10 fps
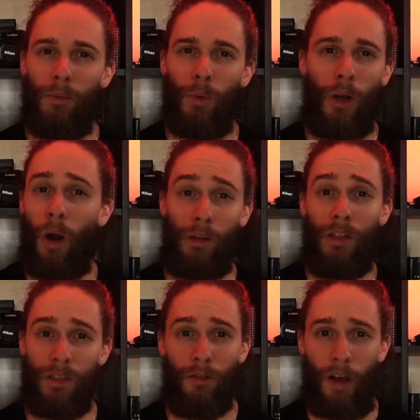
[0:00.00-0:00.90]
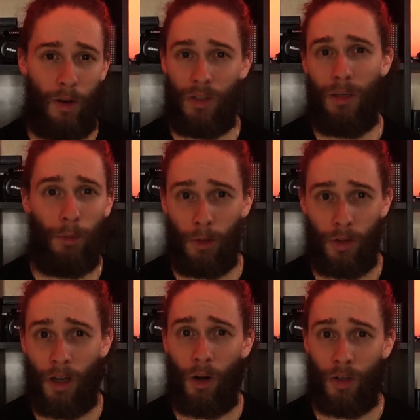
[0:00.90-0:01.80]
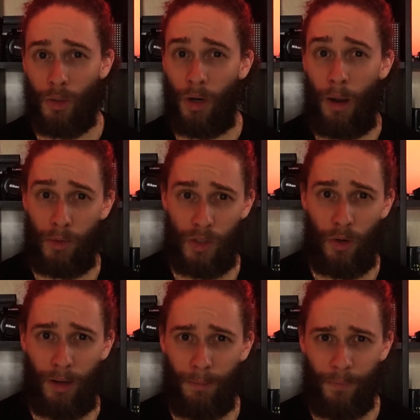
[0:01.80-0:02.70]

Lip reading: regardless of how similar they are to what I was doing.